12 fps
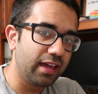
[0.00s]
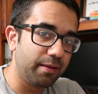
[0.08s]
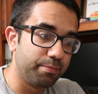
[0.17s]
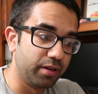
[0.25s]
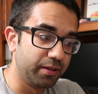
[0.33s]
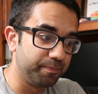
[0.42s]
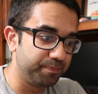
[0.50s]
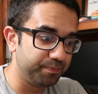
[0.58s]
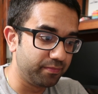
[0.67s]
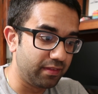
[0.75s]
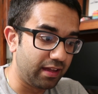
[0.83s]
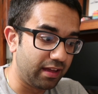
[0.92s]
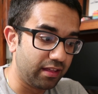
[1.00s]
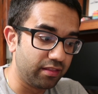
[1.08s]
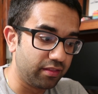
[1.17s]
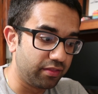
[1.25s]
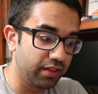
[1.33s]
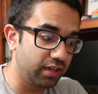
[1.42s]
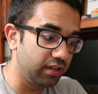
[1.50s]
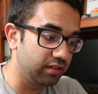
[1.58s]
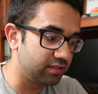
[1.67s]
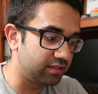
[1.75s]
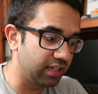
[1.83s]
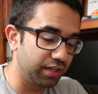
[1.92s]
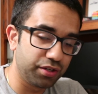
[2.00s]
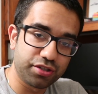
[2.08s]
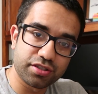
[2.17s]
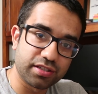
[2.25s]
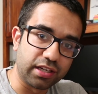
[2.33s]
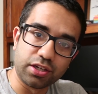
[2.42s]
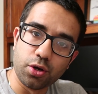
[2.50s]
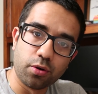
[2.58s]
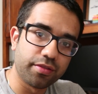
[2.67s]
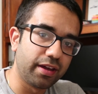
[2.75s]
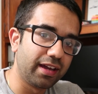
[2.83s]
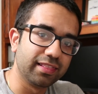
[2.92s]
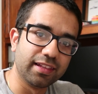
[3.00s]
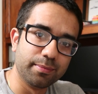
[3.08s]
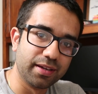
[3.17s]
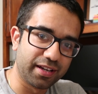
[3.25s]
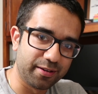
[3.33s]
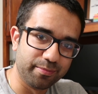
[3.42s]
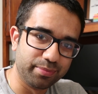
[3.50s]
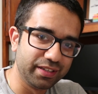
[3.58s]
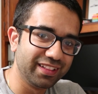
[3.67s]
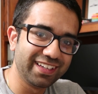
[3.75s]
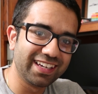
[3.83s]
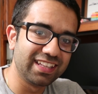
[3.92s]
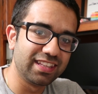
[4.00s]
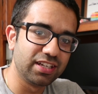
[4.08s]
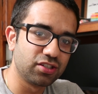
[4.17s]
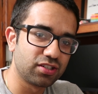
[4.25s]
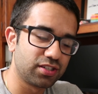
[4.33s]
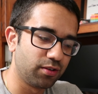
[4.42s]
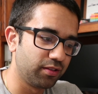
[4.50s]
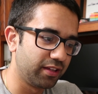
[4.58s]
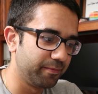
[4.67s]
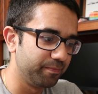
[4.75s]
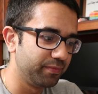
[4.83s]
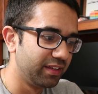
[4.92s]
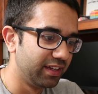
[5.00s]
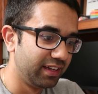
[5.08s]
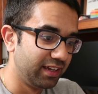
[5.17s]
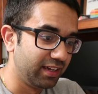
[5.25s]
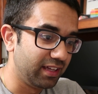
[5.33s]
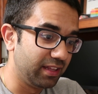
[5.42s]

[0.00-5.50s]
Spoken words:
but they tend to just ignore that limit completely, and they just show them,